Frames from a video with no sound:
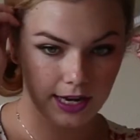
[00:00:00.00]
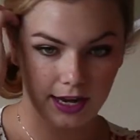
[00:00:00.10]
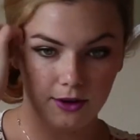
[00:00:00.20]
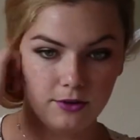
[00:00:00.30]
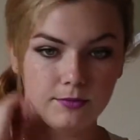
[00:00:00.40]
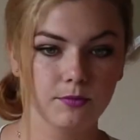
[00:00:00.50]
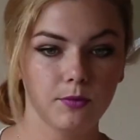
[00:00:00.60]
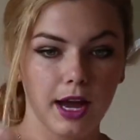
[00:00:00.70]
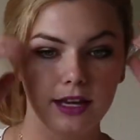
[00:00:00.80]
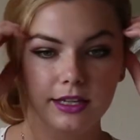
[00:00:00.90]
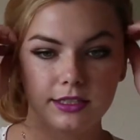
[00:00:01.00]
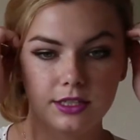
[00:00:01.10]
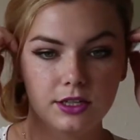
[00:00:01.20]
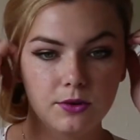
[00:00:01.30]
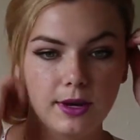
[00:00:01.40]
it out. What I like to
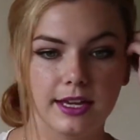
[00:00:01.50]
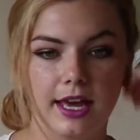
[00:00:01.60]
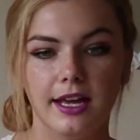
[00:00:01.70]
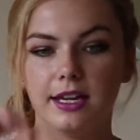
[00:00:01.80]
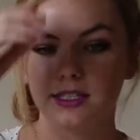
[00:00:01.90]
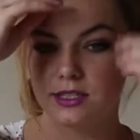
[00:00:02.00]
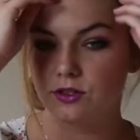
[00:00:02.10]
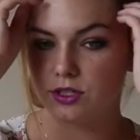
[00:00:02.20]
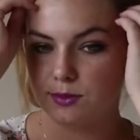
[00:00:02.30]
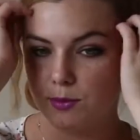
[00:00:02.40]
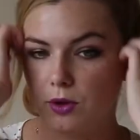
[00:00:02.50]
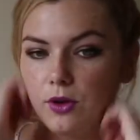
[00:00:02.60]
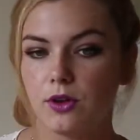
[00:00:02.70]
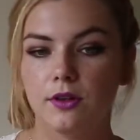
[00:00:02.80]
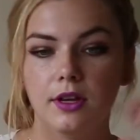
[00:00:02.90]
do again is to just
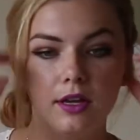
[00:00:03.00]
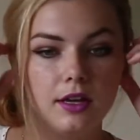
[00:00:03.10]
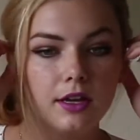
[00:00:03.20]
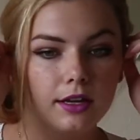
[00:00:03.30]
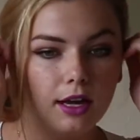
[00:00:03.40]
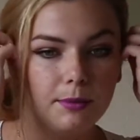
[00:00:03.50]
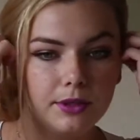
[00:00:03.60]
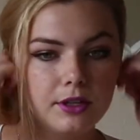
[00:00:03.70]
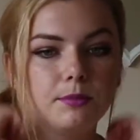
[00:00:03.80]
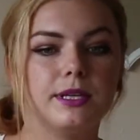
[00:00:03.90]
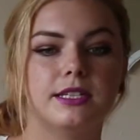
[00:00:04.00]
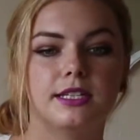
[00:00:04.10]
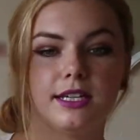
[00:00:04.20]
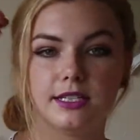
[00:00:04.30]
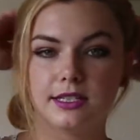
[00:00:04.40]
pull a couple little
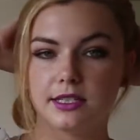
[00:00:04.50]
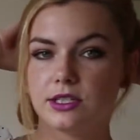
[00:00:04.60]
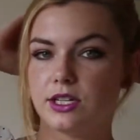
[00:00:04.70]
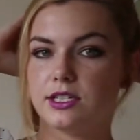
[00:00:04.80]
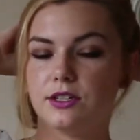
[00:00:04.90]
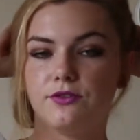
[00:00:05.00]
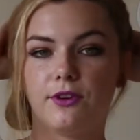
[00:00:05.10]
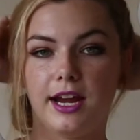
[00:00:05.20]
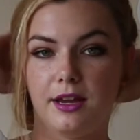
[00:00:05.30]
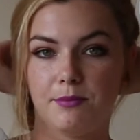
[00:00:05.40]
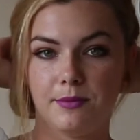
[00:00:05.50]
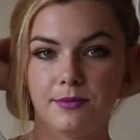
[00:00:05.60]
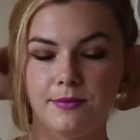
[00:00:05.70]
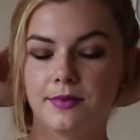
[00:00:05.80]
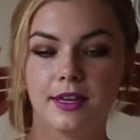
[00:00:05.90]
pieces just to frame
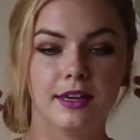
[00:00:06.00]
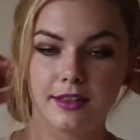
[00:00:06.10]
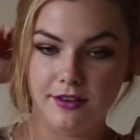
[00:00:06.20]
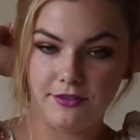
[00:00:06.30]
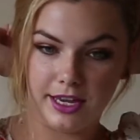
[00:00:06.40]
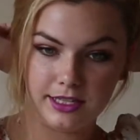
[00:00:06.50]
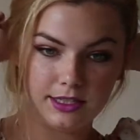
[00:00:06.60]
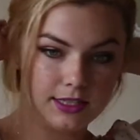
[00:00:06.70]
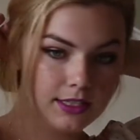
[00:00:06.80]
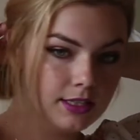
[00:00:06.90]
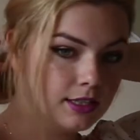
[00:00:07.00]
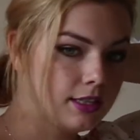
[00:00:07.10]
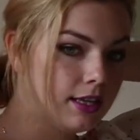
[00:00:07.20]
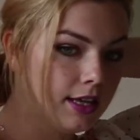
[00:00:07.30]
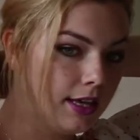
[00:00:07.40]
the face.
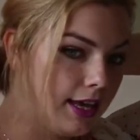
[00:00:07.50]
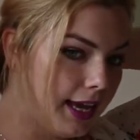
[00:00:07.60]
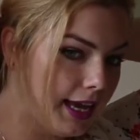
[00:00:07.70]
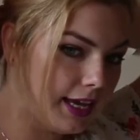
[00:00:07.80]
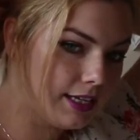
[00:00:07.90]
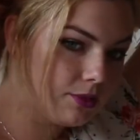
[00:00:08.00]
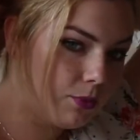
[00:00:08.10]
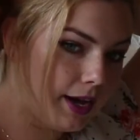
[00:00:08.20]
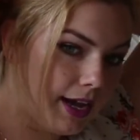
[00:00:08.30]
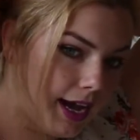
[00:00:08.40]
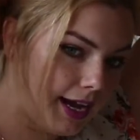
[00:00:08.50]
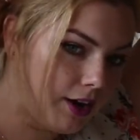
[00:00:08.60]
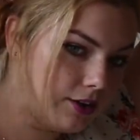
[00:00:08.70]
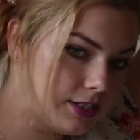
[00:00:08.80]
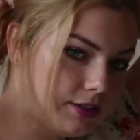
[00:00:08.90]
And what I
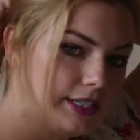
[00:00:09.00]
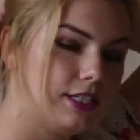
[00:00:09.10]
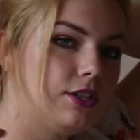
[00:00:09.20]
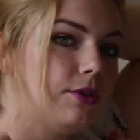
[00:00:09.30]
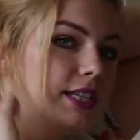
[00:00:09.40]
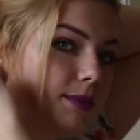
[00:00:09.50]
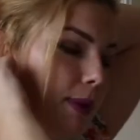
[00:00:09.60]
also like to do is